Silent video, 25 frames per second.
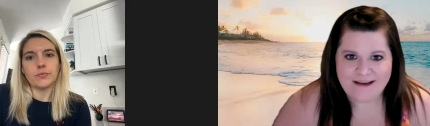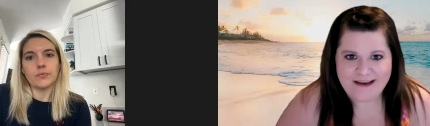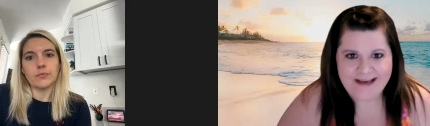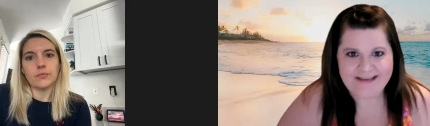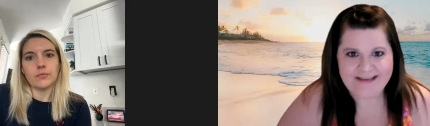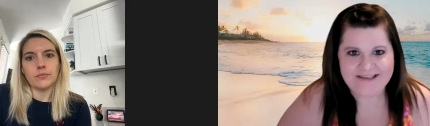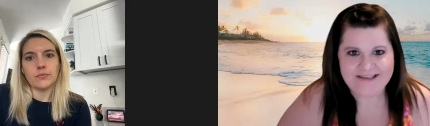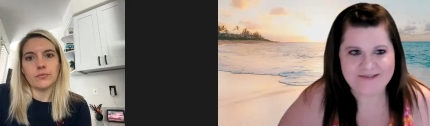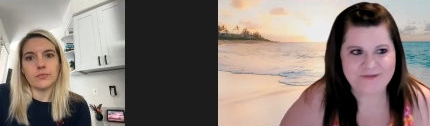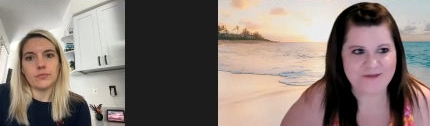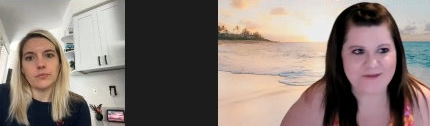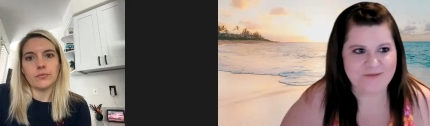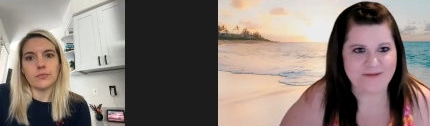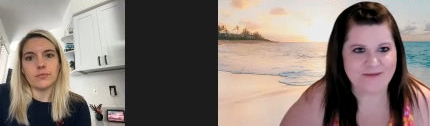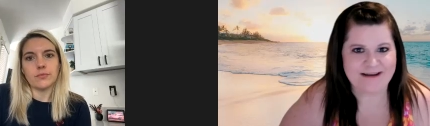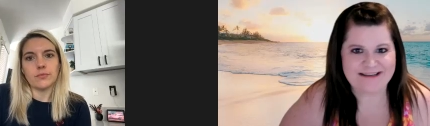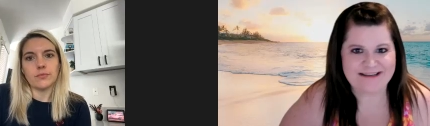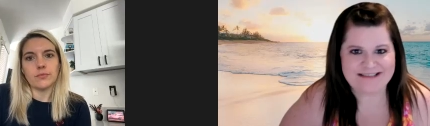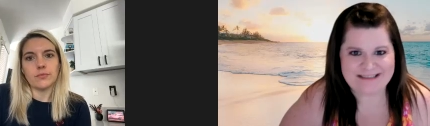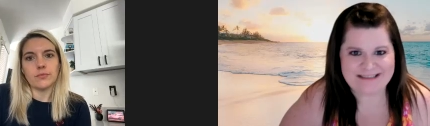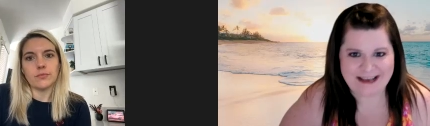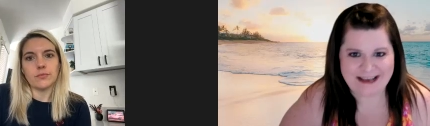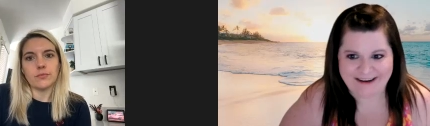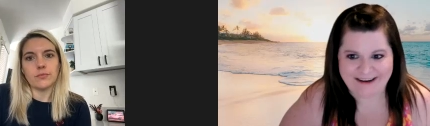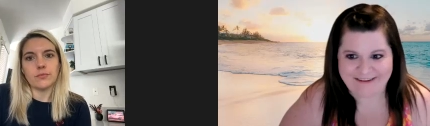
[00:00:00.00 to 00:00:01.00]
Speaker 1: It's
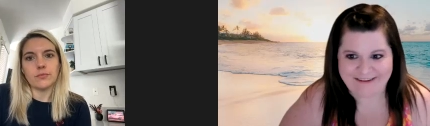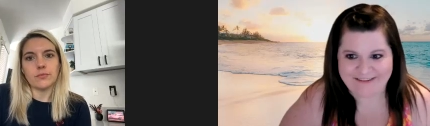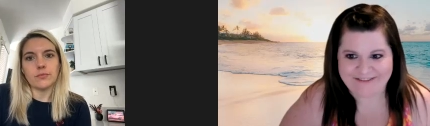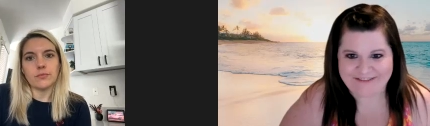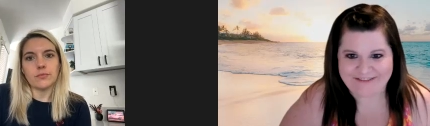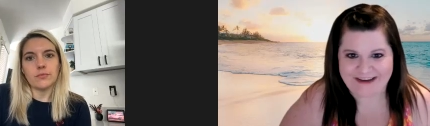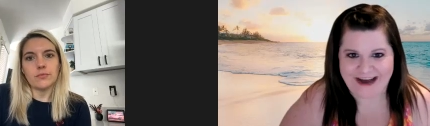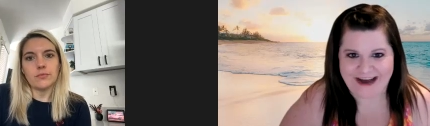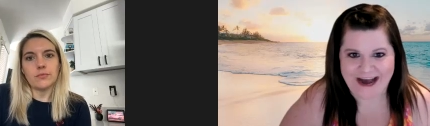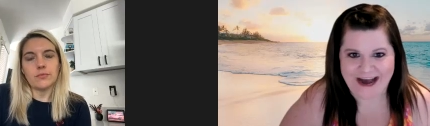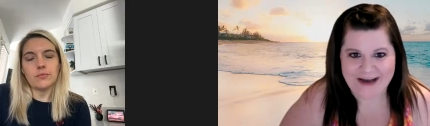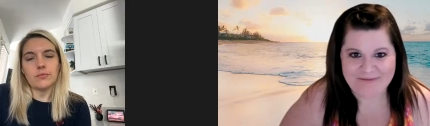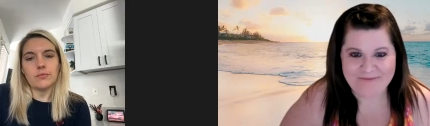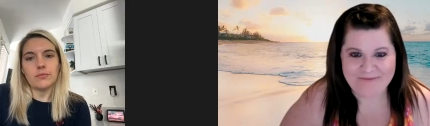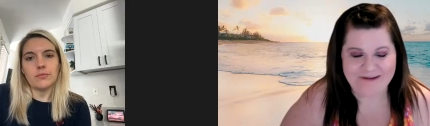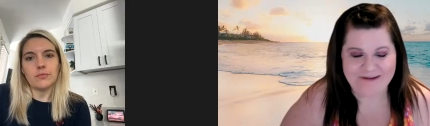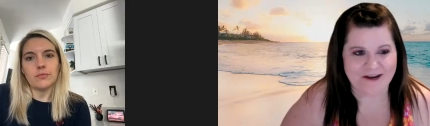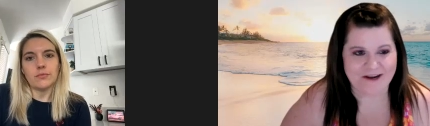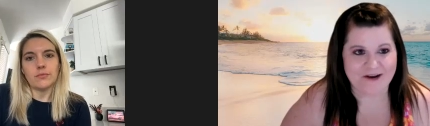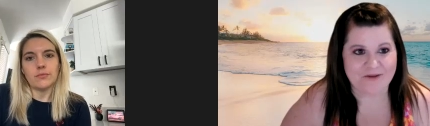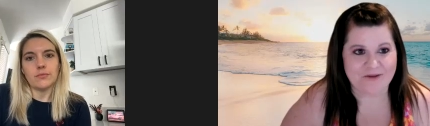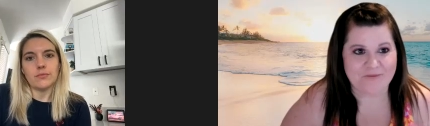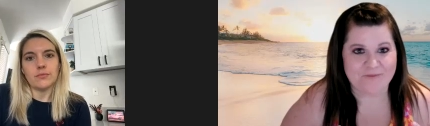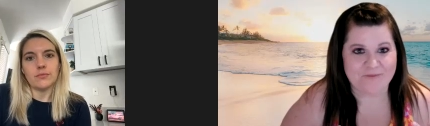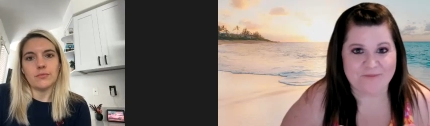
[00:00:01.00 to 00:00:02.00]
with myself. I'm
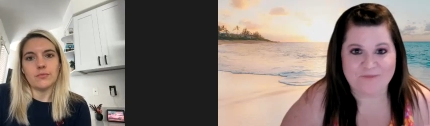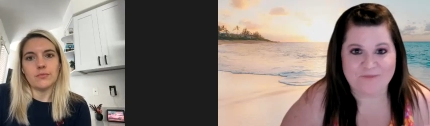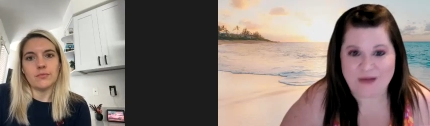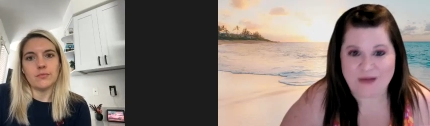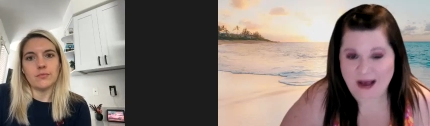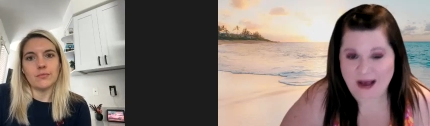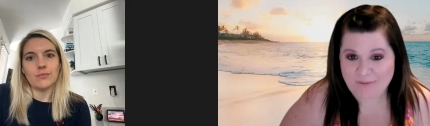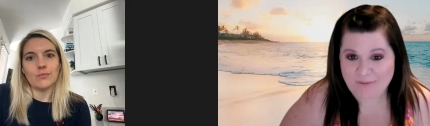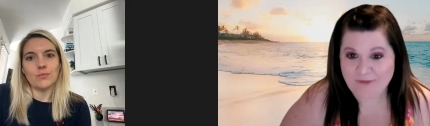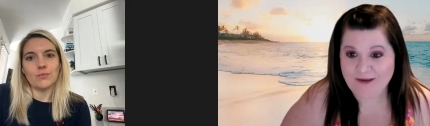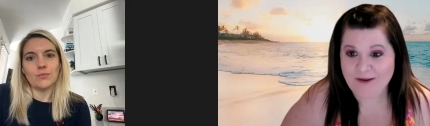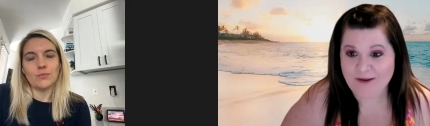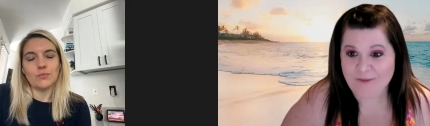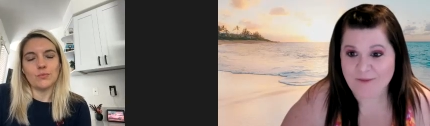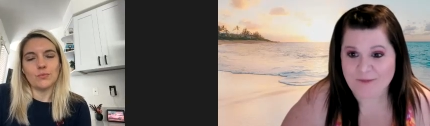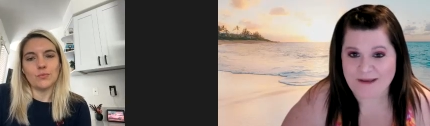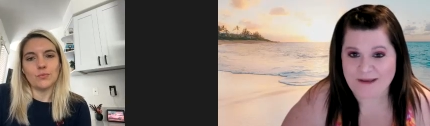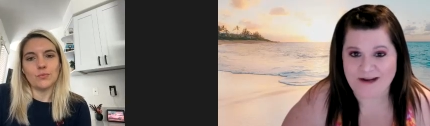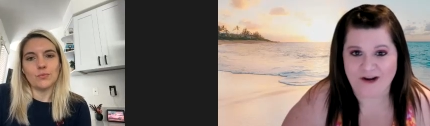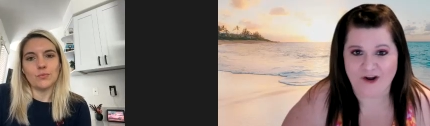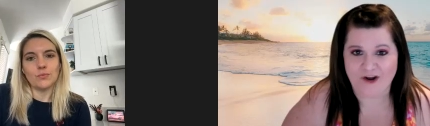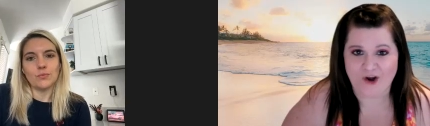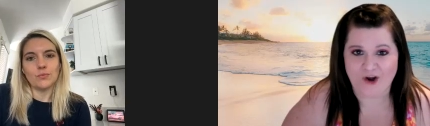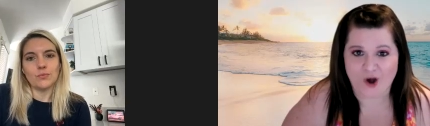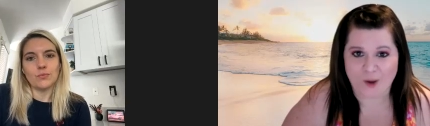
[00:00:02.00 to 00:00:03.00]
going to, I'm going to be
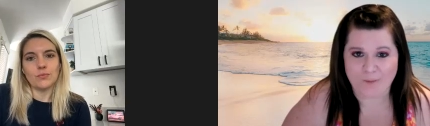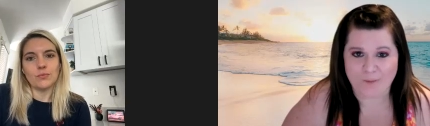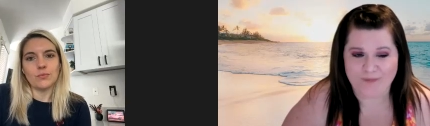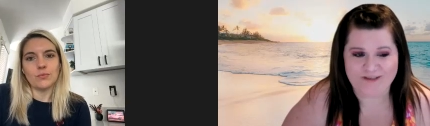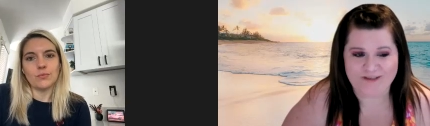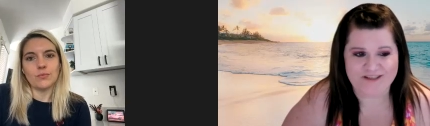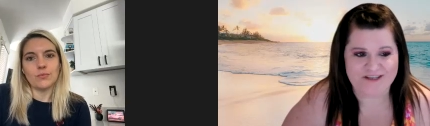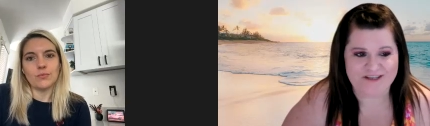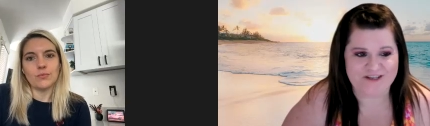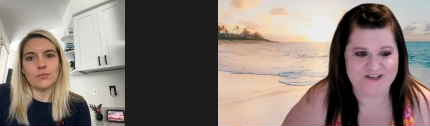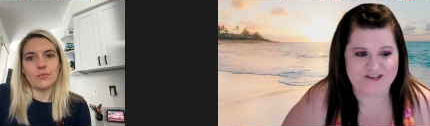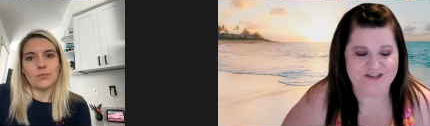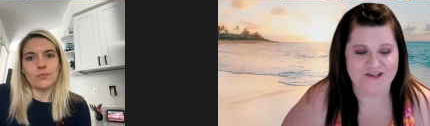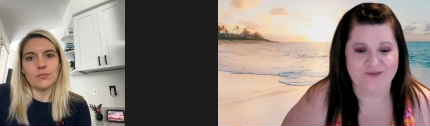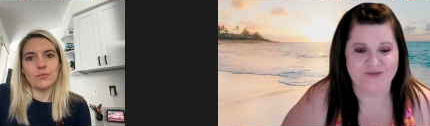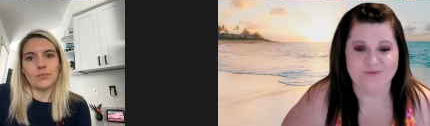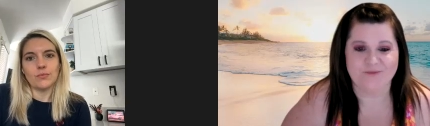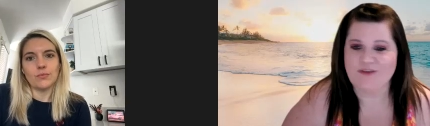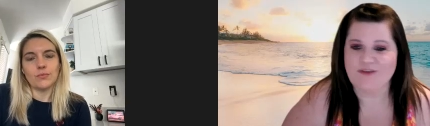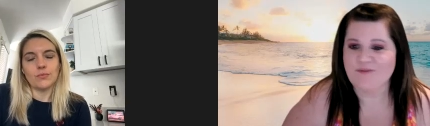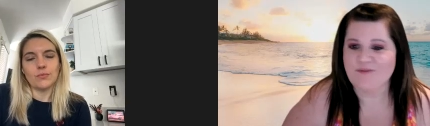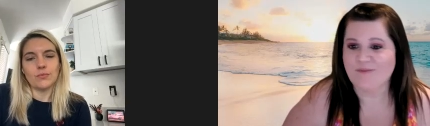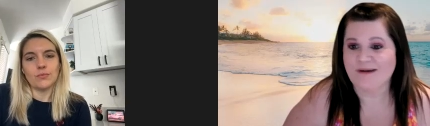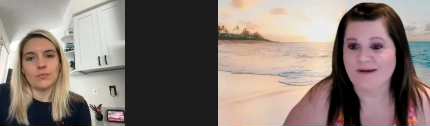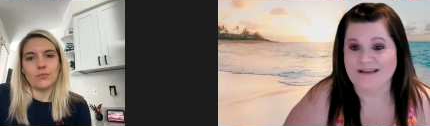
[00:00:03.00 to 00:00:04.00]
in a competition
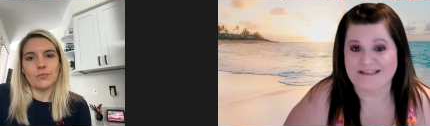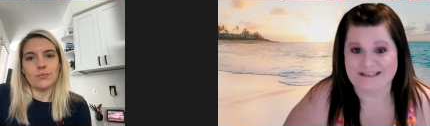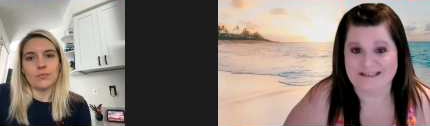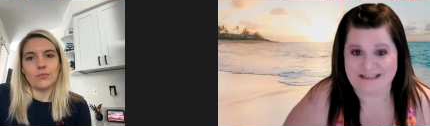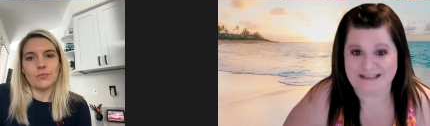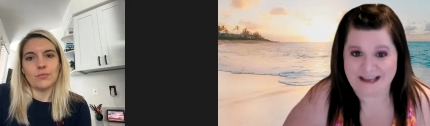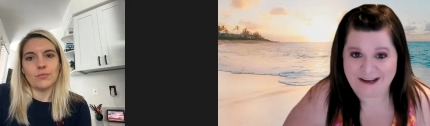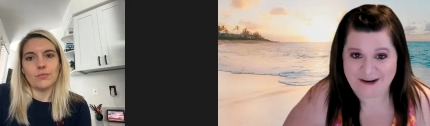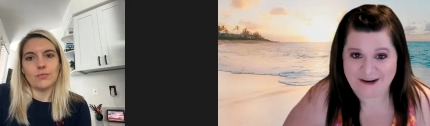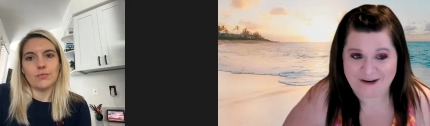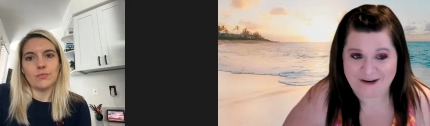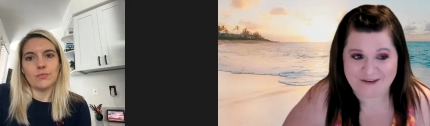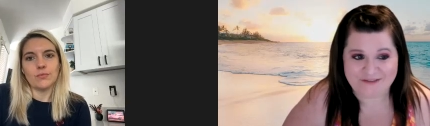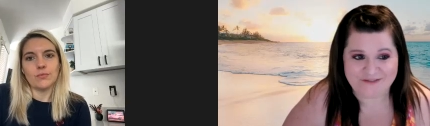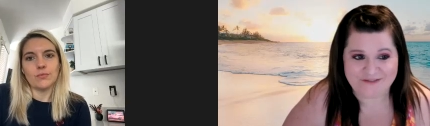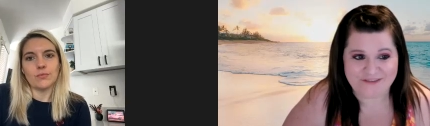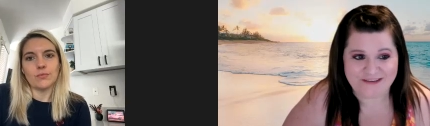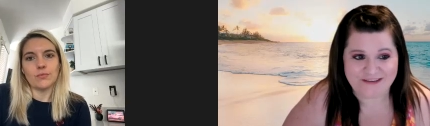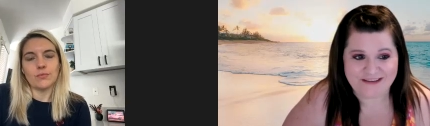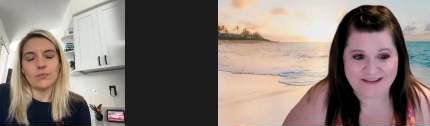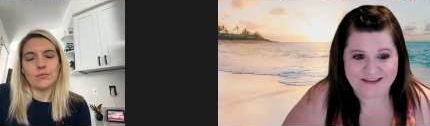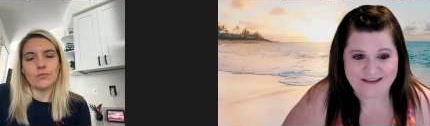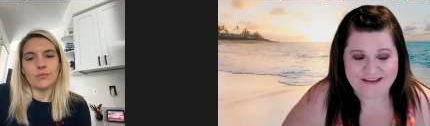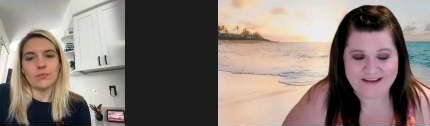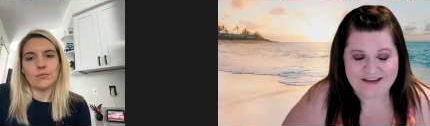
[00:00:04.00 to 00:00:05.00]
with myself.
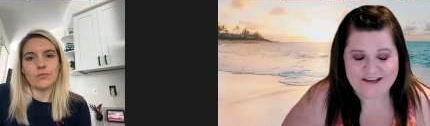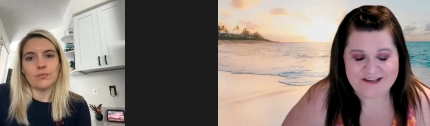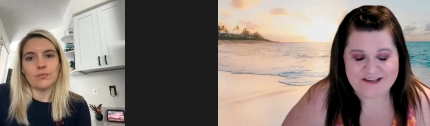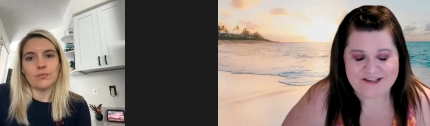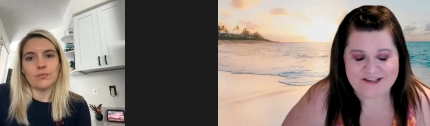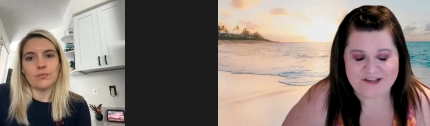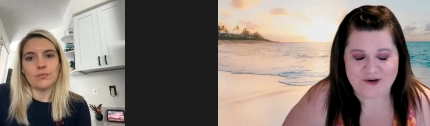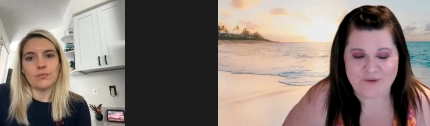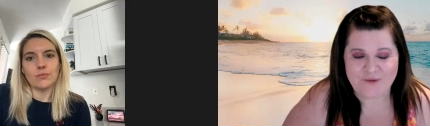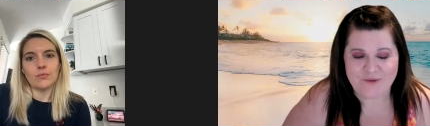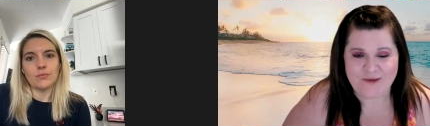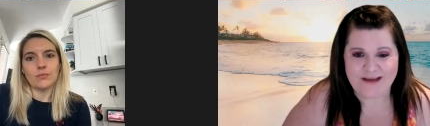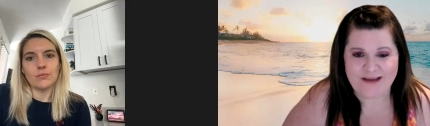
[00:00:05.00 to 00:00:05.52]
So